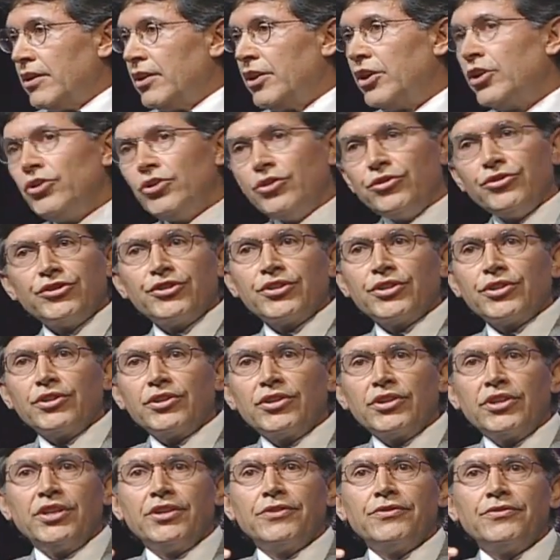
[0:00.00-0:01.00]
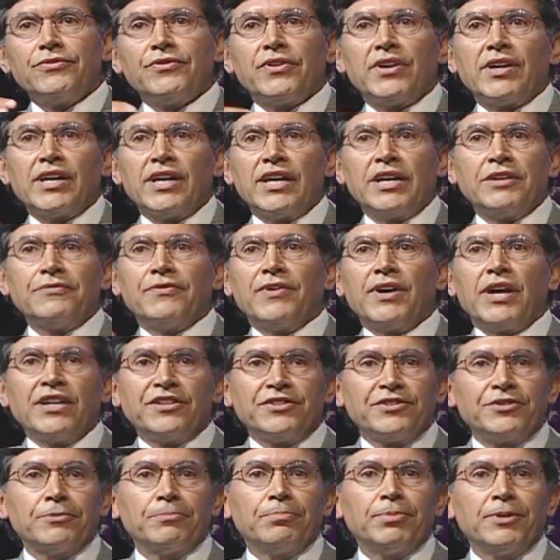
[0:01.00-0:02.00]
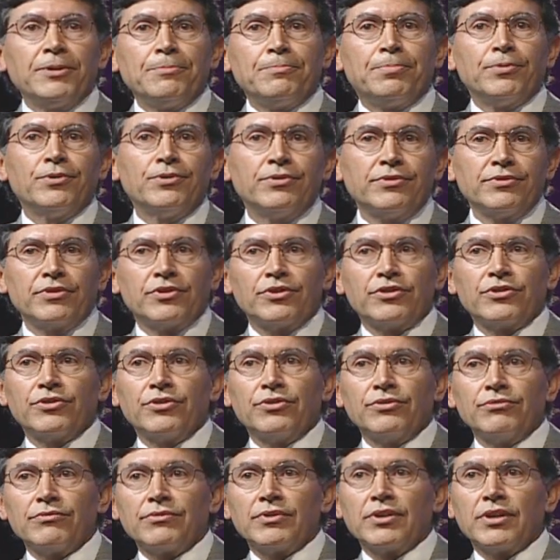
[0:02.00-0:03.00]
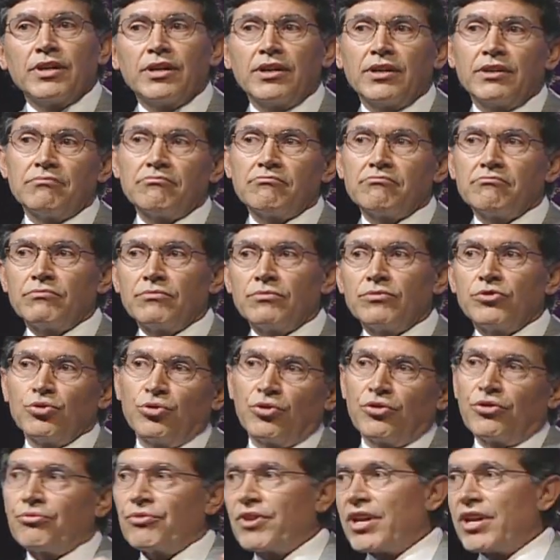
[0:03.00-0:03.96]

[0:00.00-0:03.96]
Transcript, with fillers: He used to give uh, advice to people, you know, uh, two or